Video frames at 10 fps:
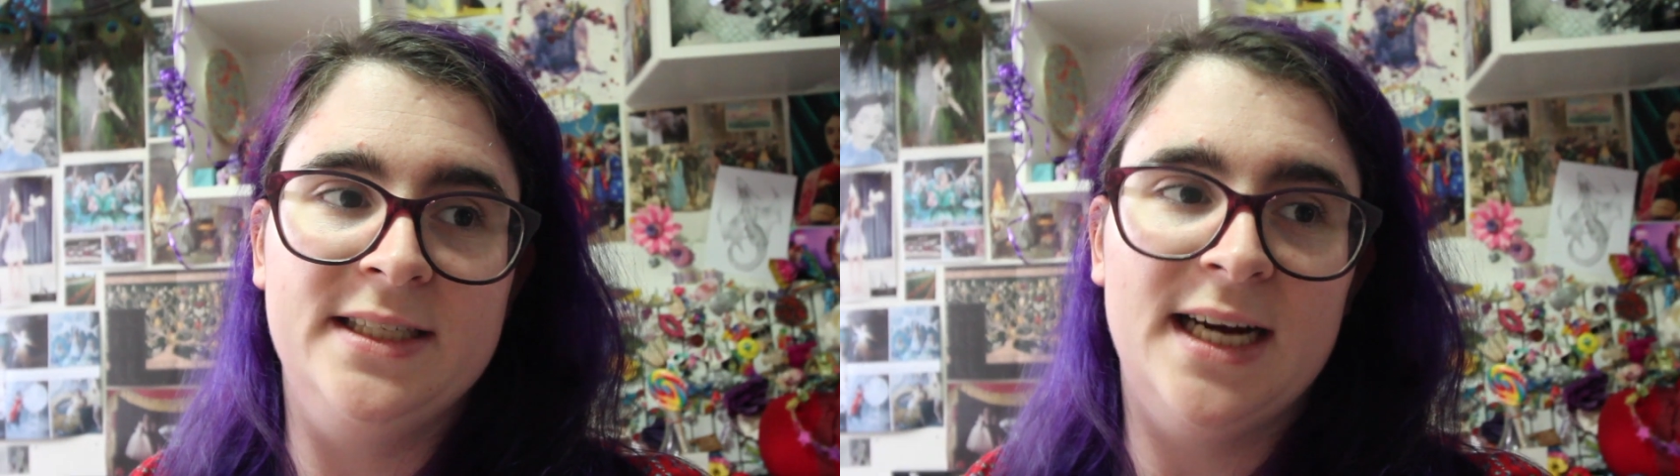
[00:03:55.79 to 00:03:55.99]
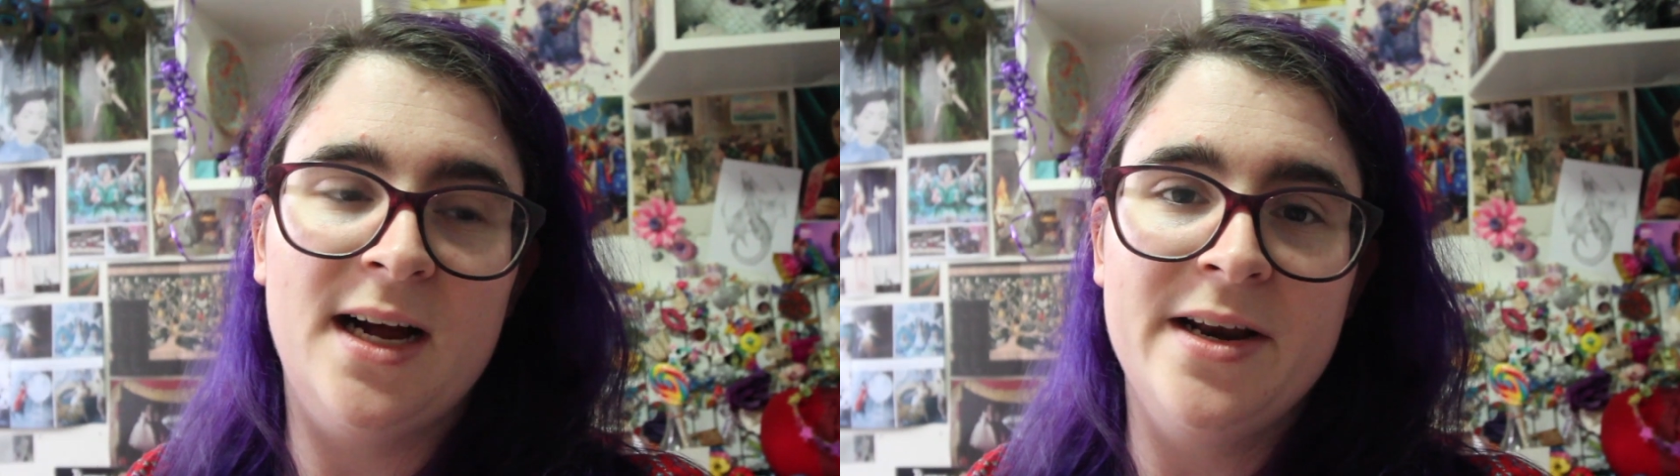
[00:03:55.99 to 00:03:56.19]

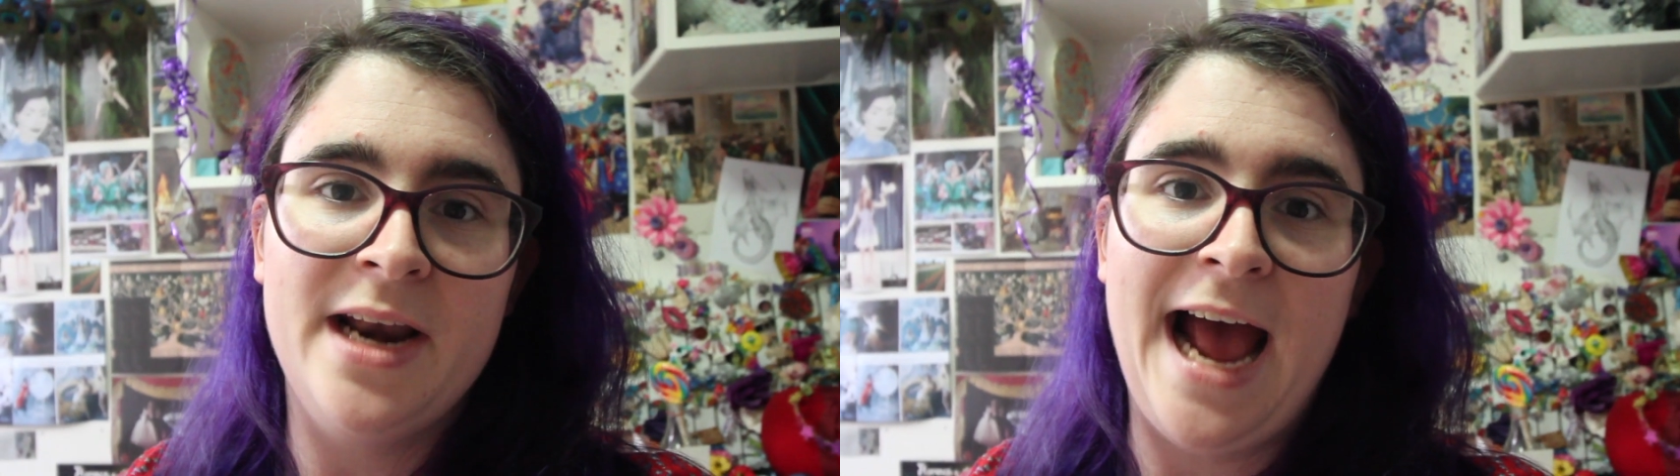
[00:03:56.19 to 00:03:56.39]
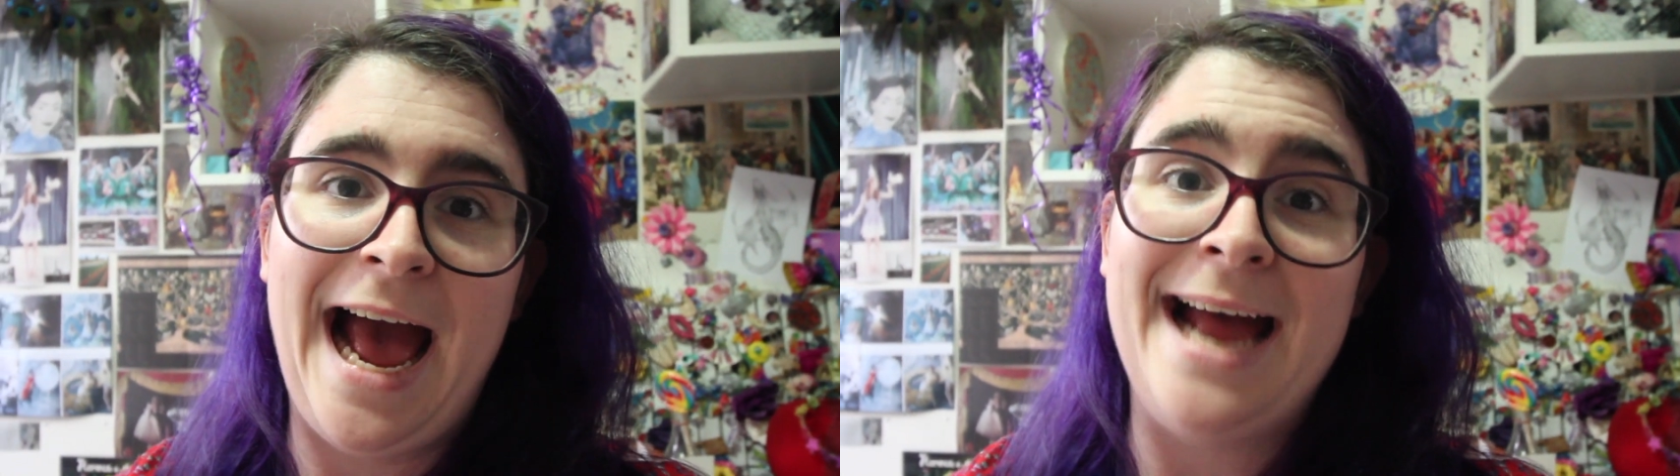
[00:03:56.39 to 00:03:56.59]

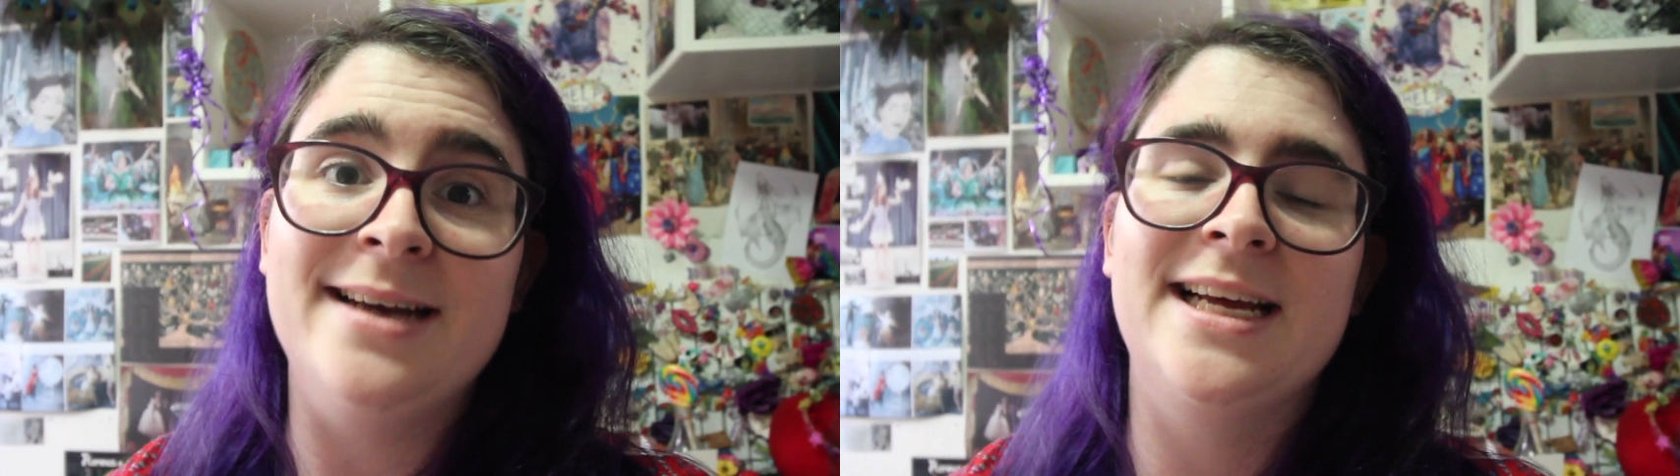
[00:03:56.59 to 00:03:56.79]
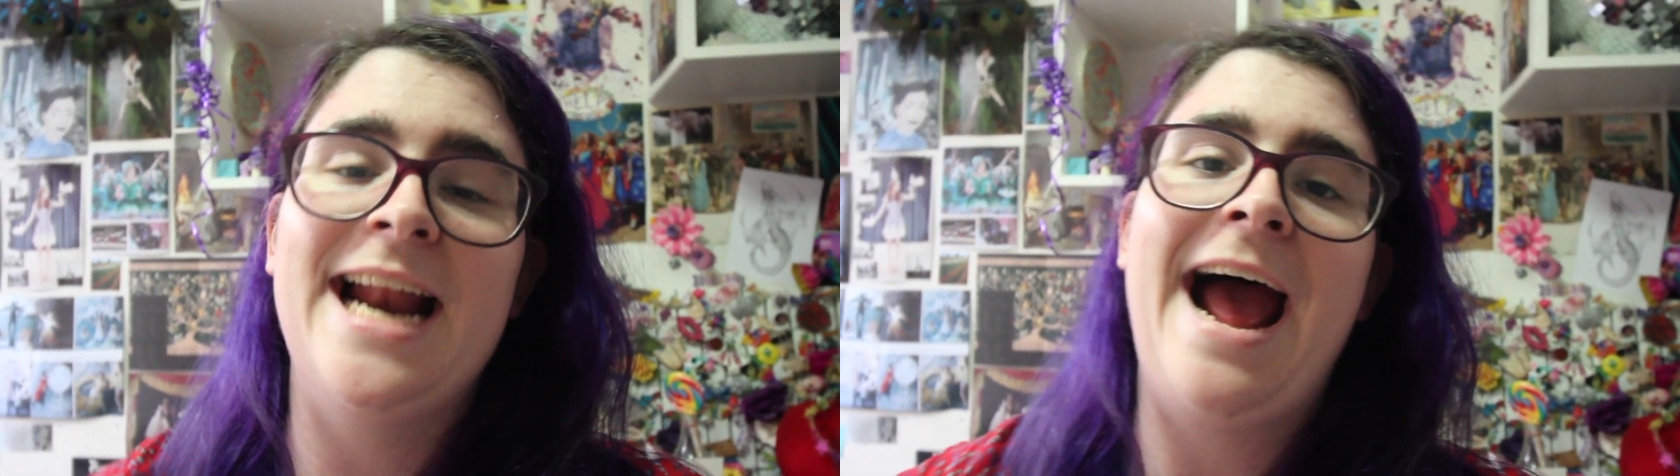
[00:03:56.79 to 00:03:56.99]
done
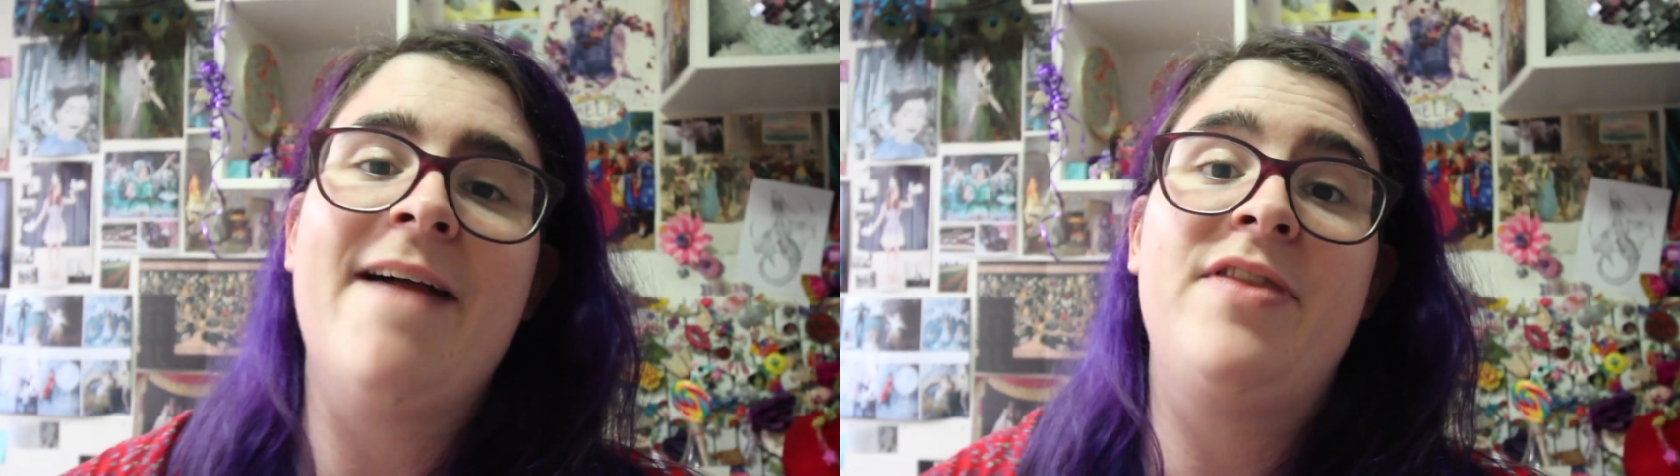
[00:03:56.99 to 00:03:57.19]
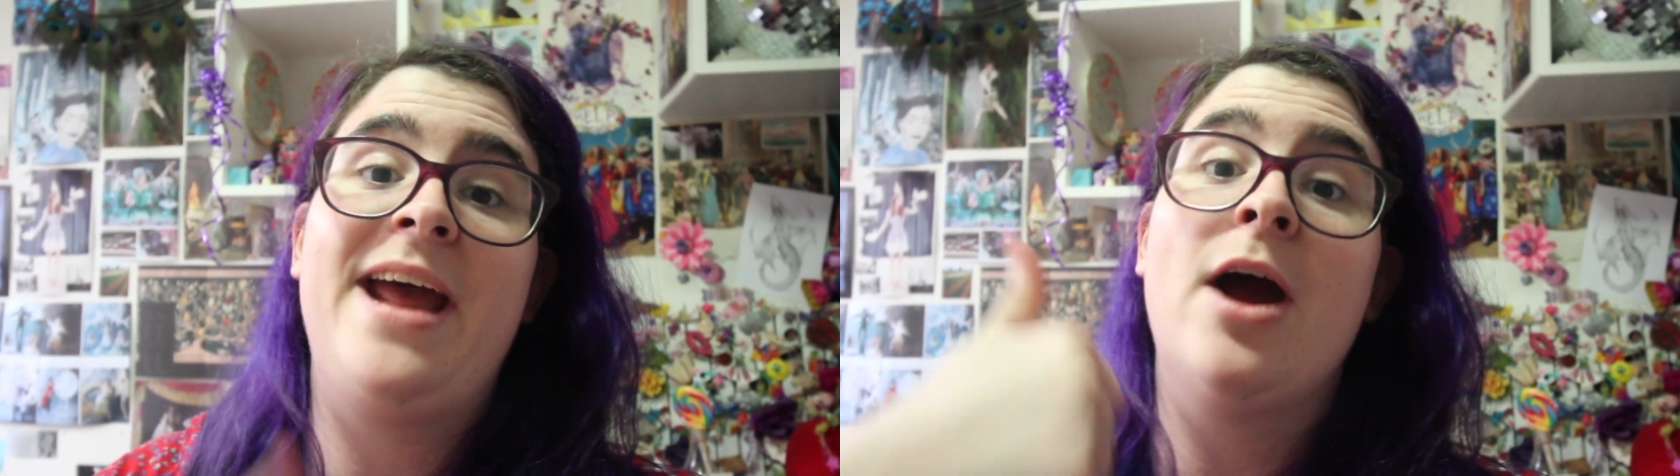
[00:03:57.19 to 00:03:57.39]
and had
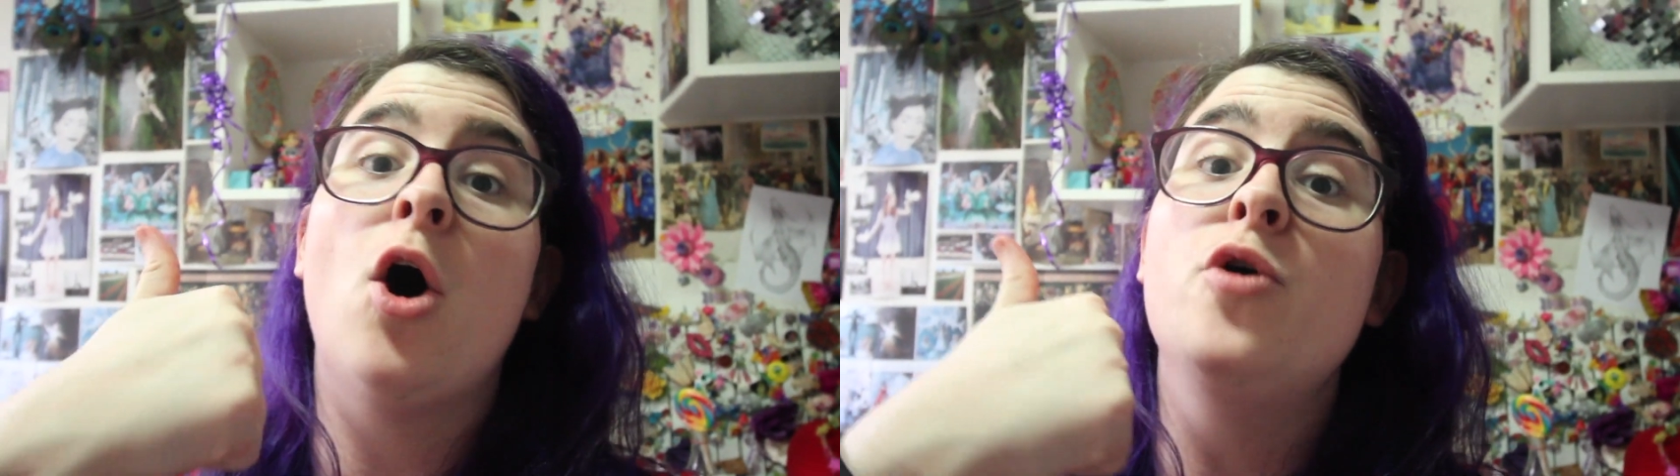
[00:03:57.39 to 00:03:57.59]
had their